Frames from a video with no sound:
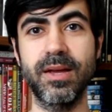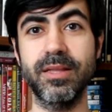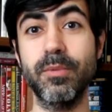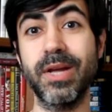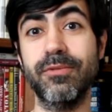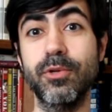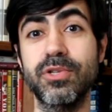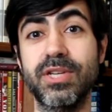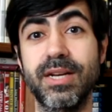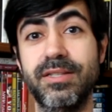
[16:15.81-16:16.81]
Then we have Don
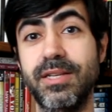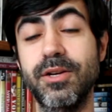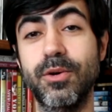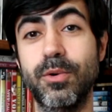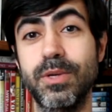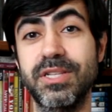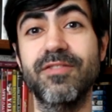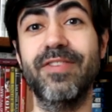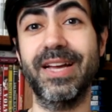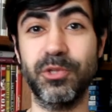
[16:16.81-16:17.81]
Celestino, who is
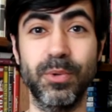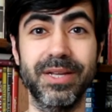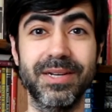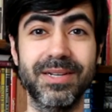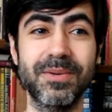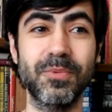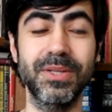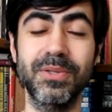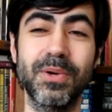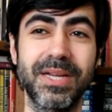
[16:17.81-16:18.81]
infatuated
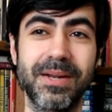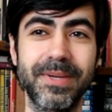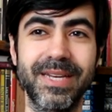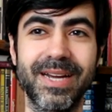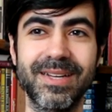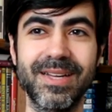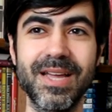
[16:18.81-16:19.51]
with Doña Elvira.